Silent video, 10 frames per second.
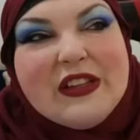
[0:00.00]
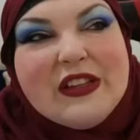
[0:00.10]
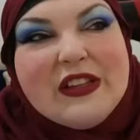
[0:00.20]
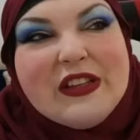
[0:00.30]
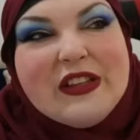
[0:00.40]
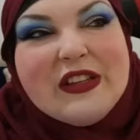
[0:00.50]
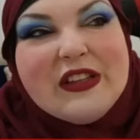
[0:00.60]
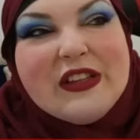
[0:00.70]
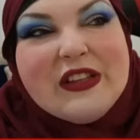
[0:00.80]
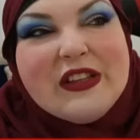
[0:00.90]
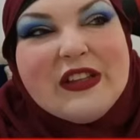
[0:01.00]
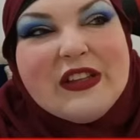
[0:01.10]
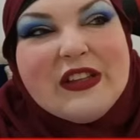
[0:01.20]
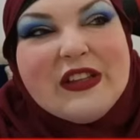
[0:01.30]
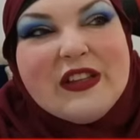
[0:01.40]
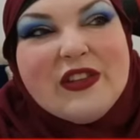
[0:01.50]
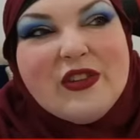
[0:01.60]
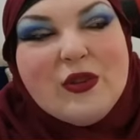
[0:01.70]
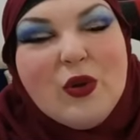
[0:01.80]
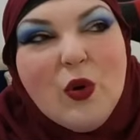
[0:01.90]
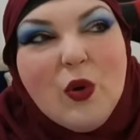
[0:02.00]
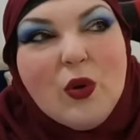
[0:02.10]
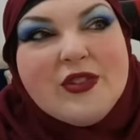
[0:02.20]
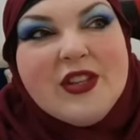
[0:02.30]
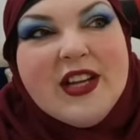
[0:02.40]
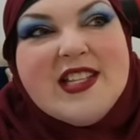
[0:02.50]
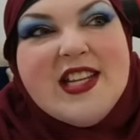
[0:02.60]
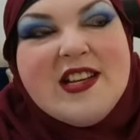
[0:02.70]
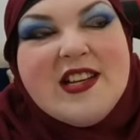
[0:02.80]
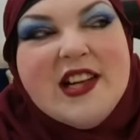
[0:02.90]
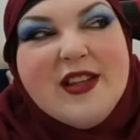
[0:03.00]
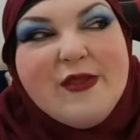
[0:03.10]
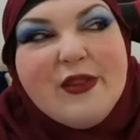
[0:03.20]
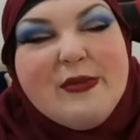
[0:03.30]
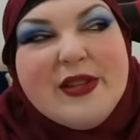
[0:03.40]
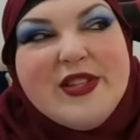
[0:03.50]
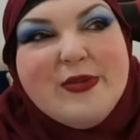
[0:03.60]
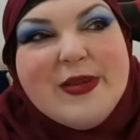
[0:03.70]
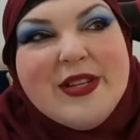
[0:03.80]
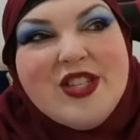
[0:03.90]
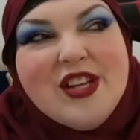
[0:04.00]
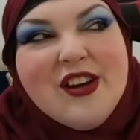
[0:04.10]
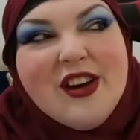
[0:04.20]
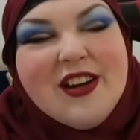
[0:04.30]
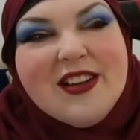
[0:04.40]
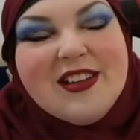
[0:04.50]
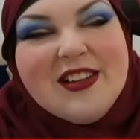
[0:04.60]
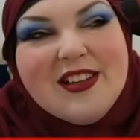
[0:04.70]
Lies. A little old 1993 Mitsubishi car.